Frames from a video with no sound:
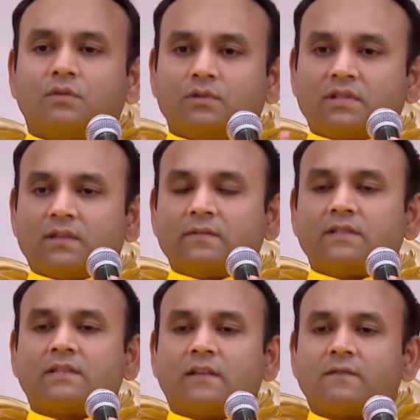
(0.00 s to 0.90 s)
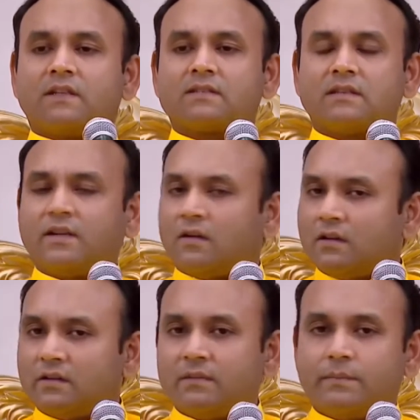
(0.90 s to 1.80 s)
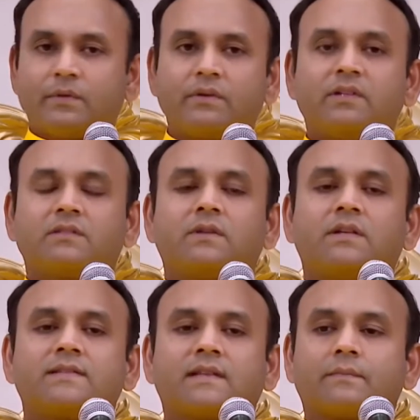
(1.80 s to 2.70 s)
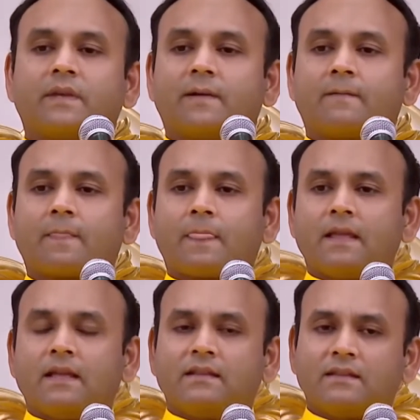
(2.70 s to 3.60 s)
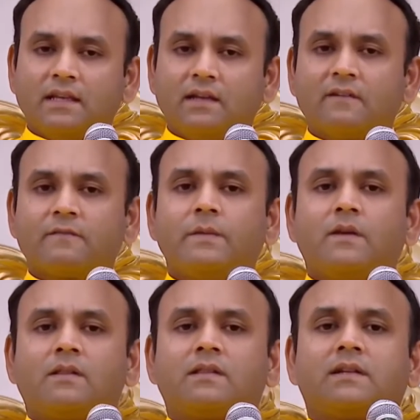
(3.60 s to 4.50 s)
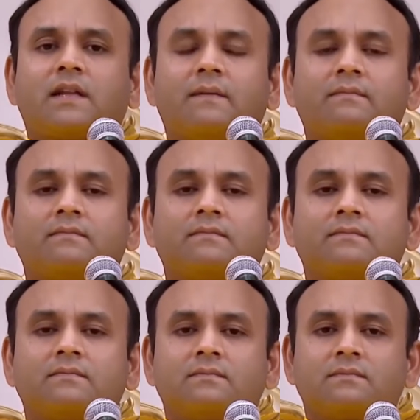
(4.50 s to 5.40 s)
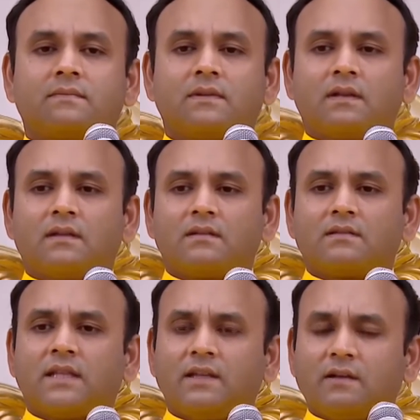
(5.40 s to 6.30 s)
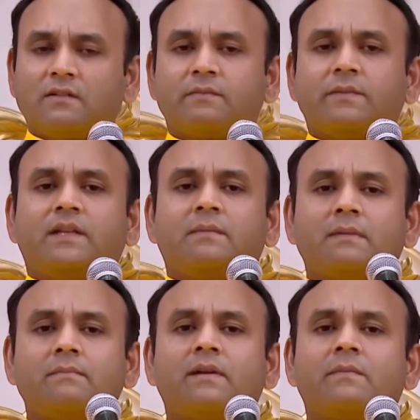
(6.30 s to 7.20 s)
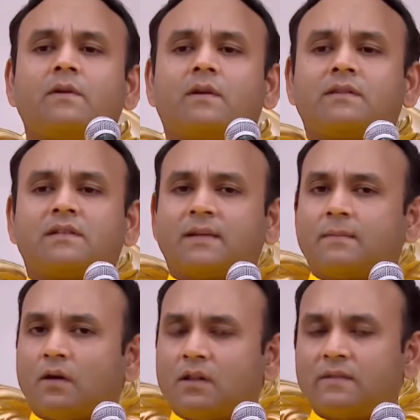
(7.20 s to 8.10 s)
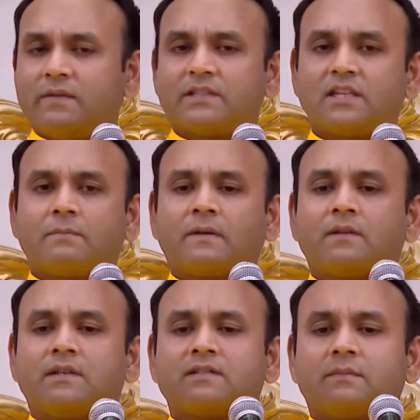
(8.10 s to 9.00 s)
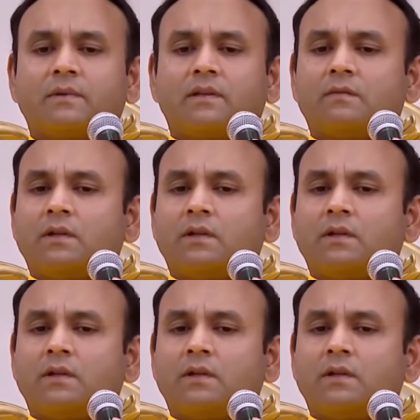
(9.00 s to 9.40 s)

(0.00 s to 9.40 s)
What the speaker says: Do service selflessly, all your impurities will disappear. Think of me all the time. Think of me, remember me all the time. All the vikshepa will disappear.